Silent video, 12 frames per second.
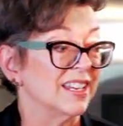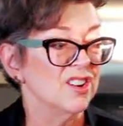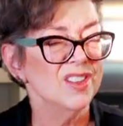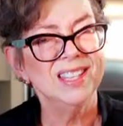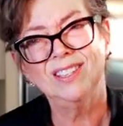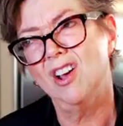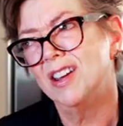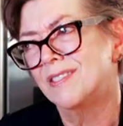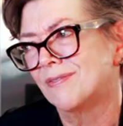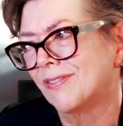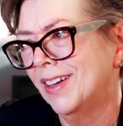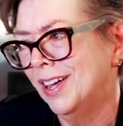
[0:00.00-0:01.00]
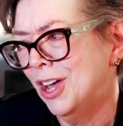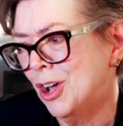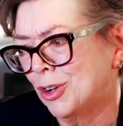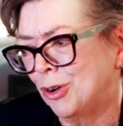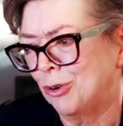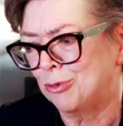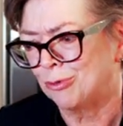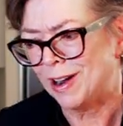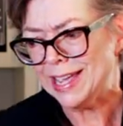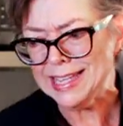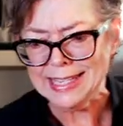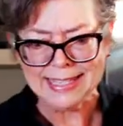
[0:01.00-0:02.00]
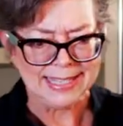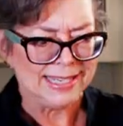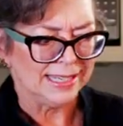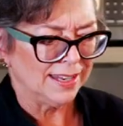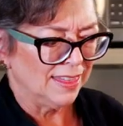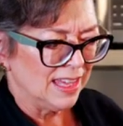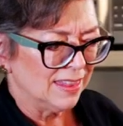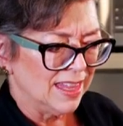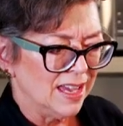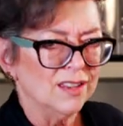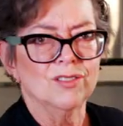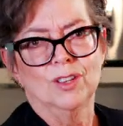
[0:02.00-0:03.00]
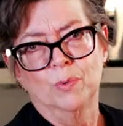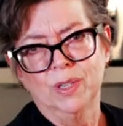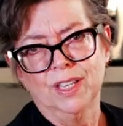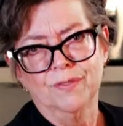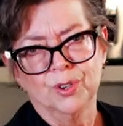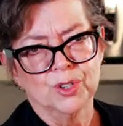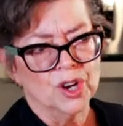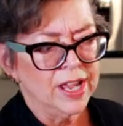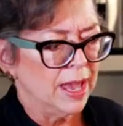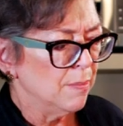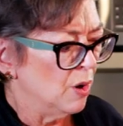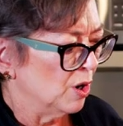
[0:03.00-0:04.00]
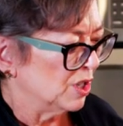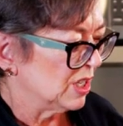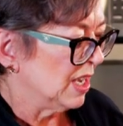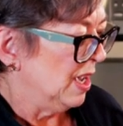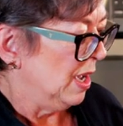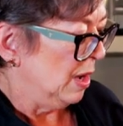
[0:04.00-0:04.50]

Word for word: I know that's kind of crazy to think that you would give your dog hemp hearts,